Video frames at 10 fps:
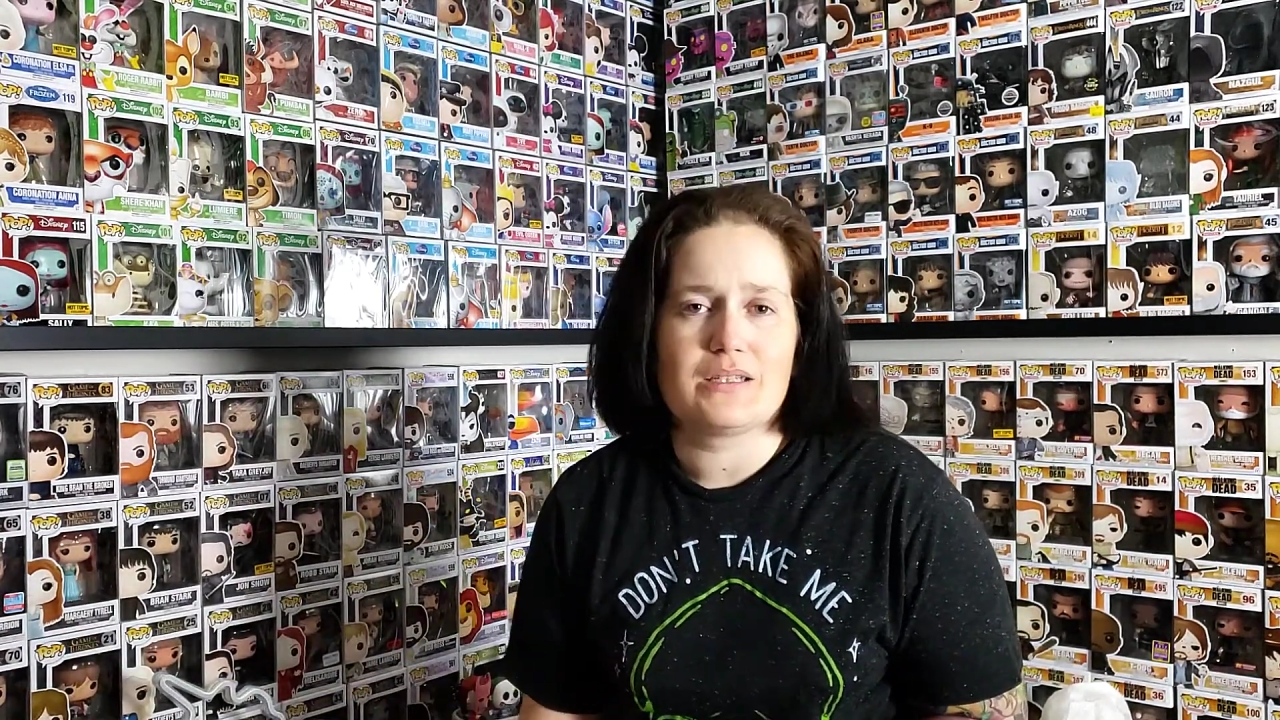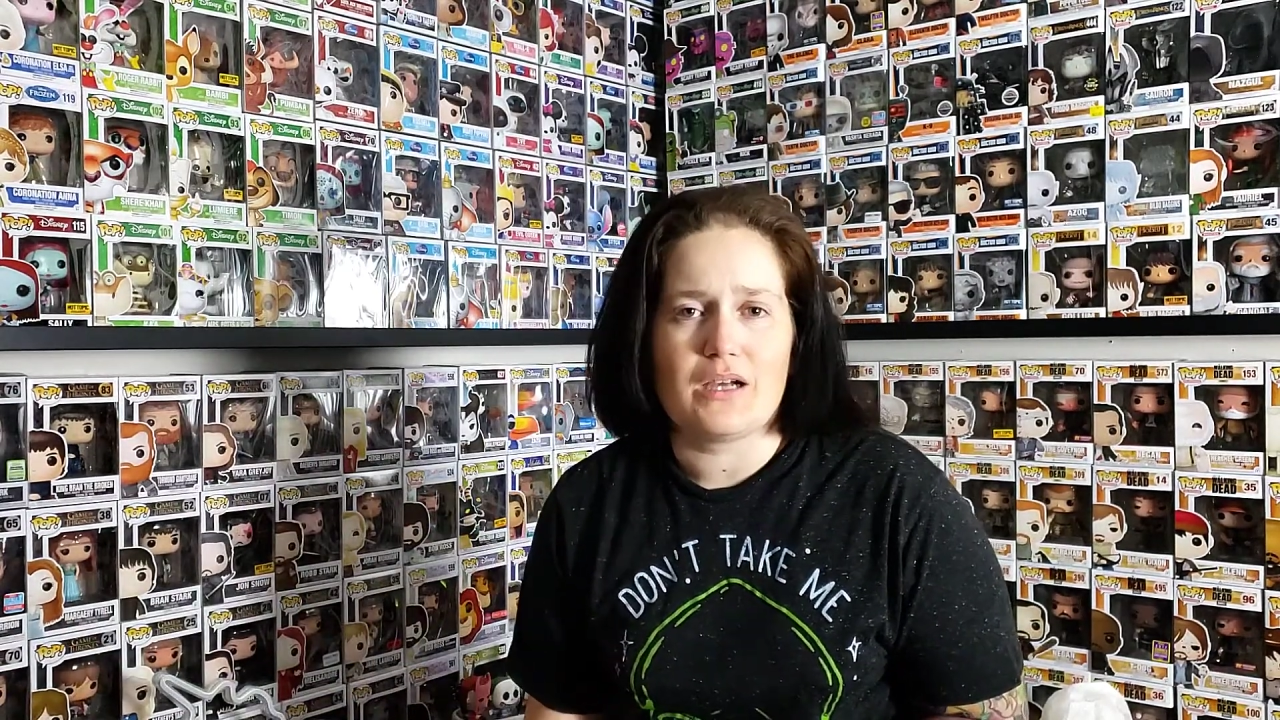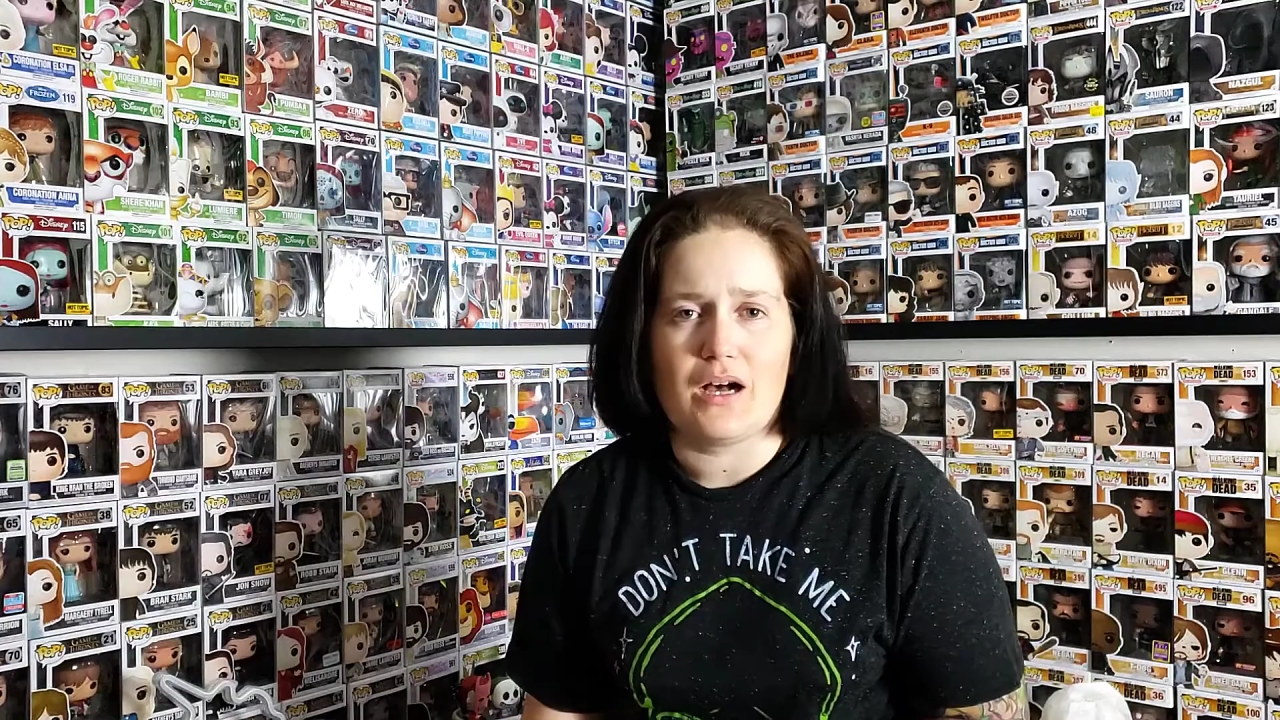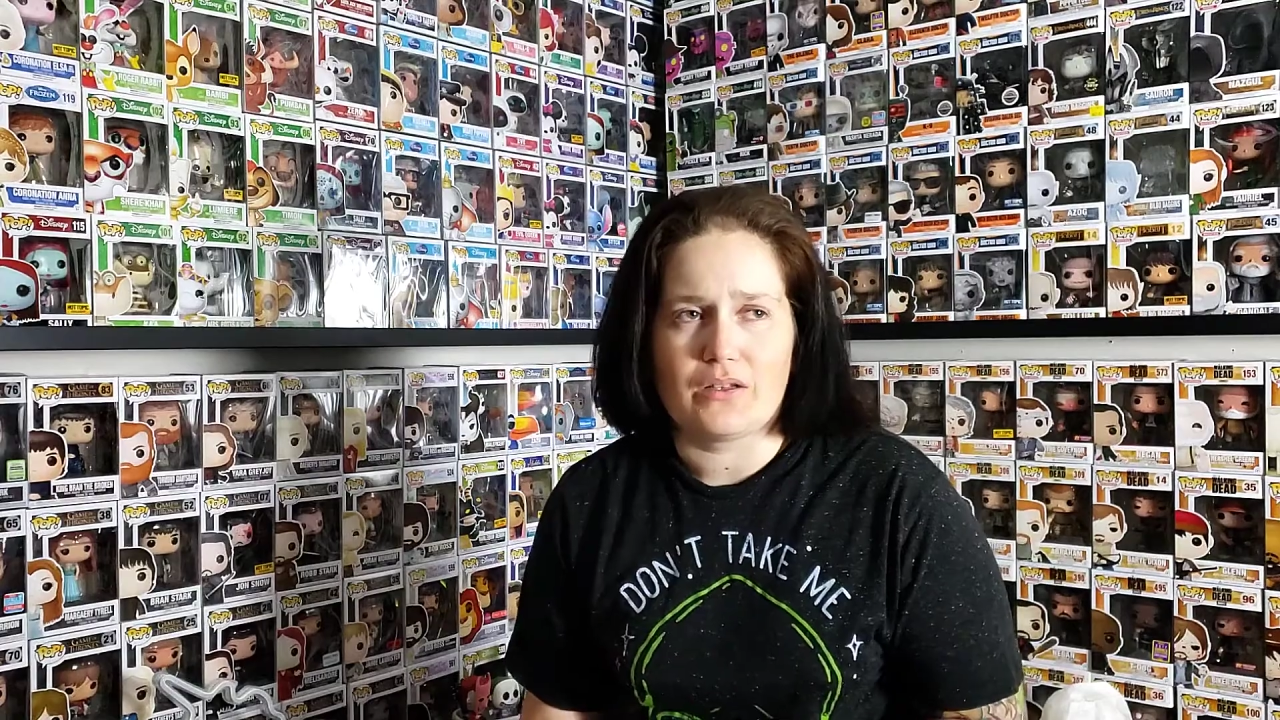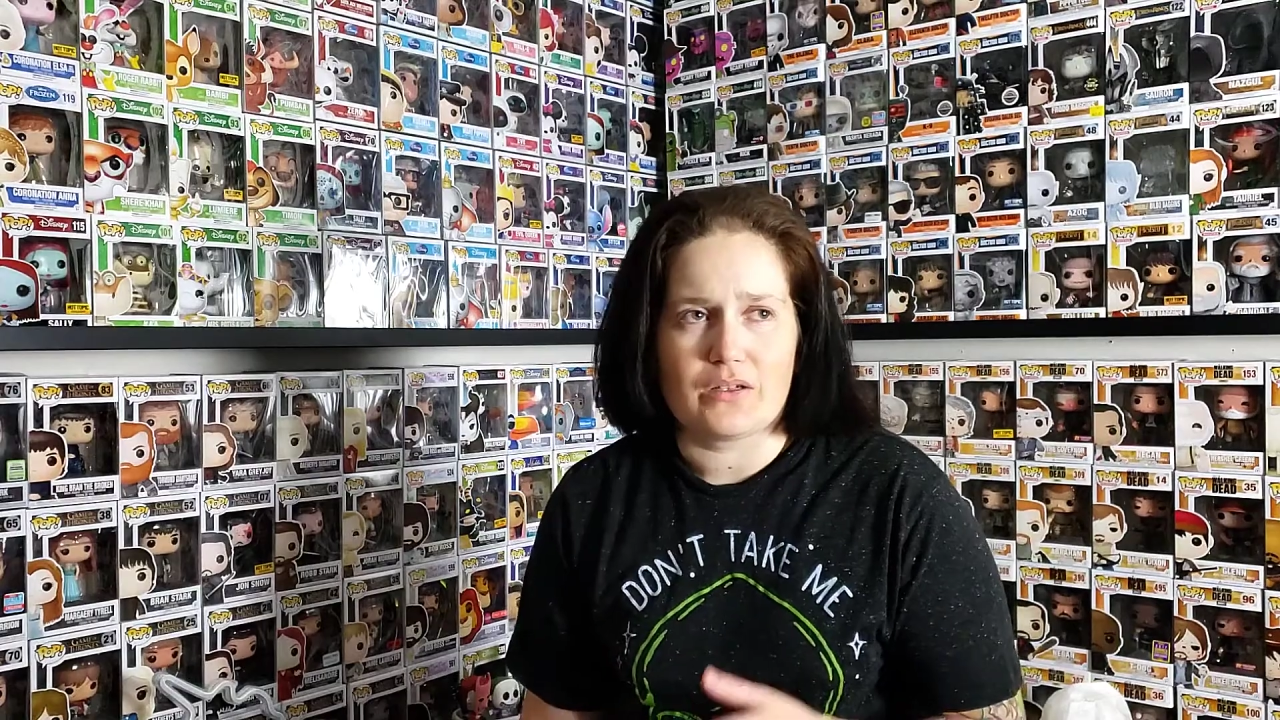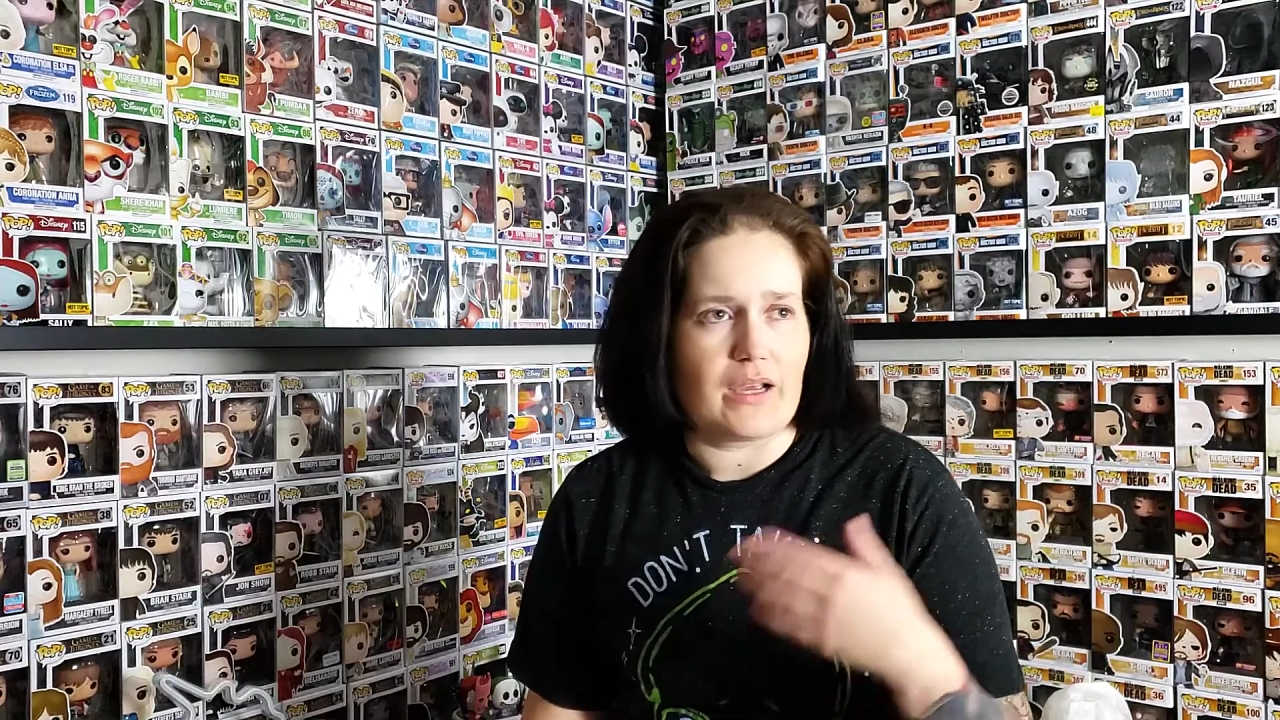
$1.